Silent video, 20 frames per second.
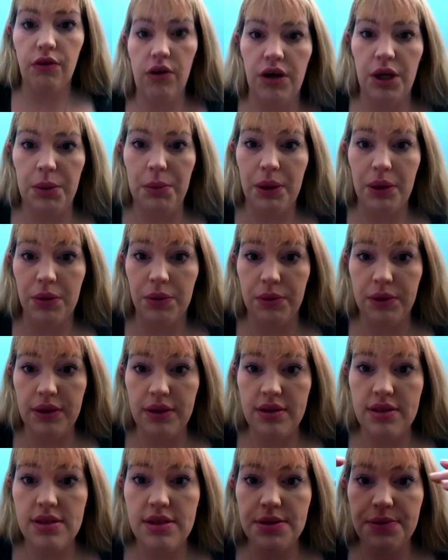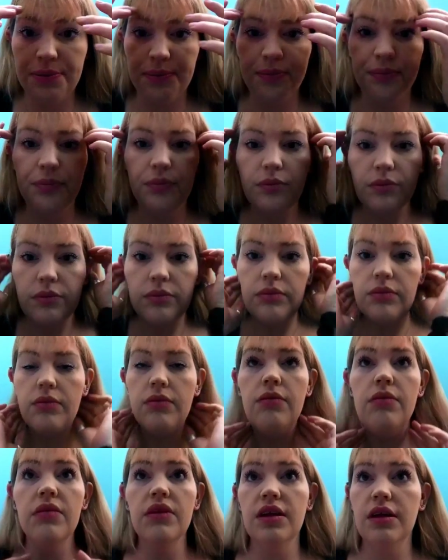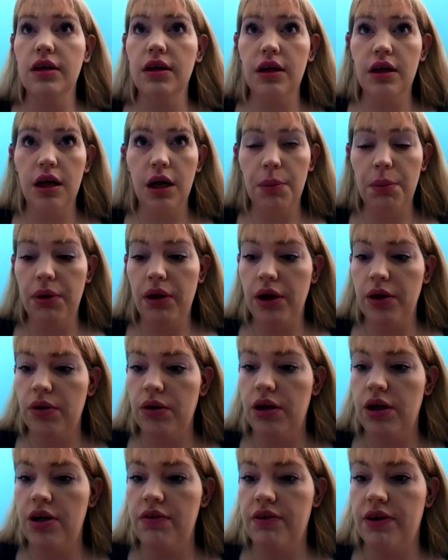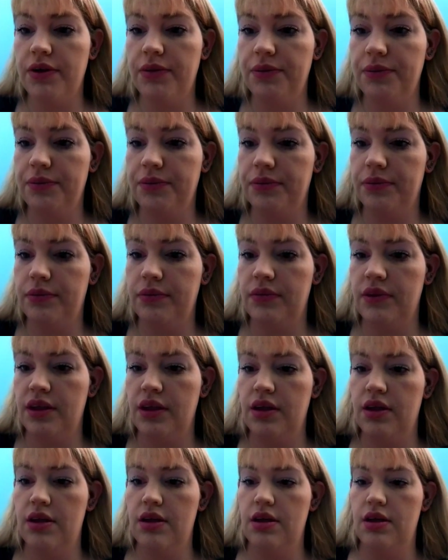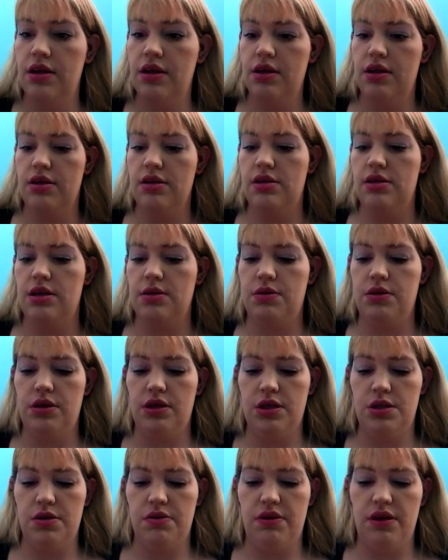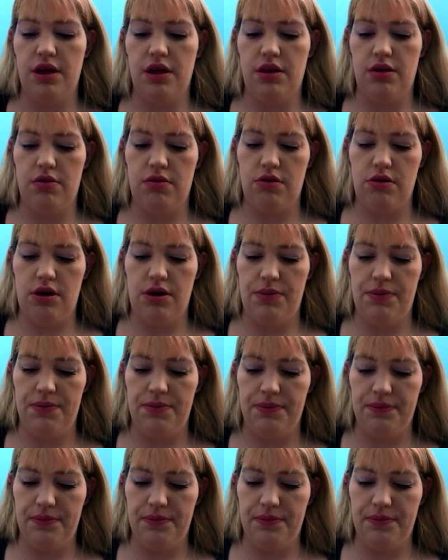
volume outwards, apply it all over. So we'll do this with the other eye.